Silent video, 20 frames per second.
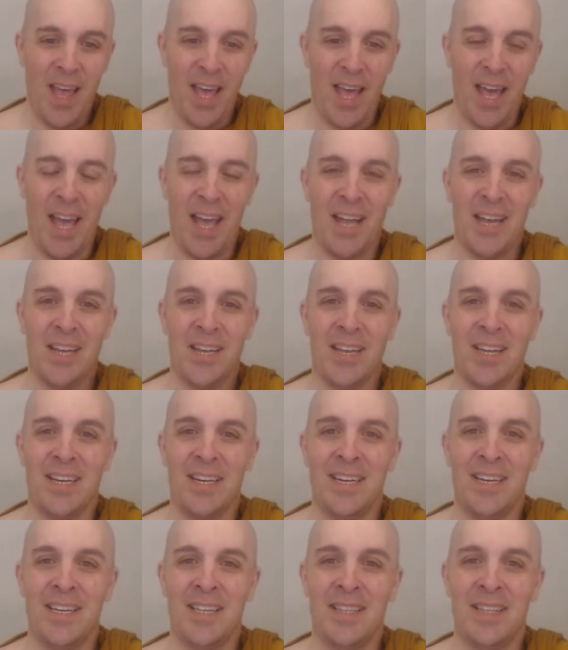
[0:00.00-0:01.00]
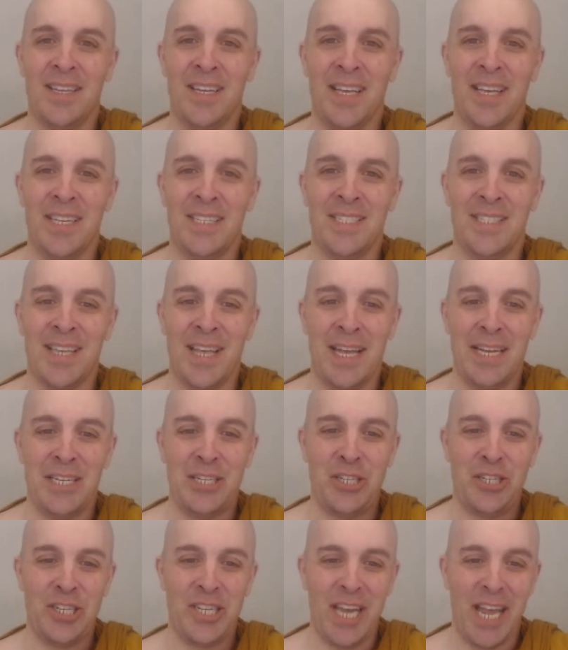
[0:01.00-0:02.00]
And his
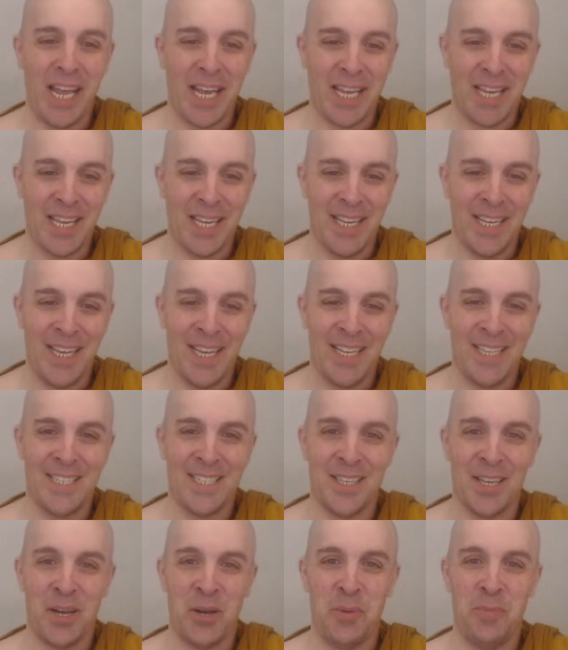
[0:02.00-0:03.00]
shtick, his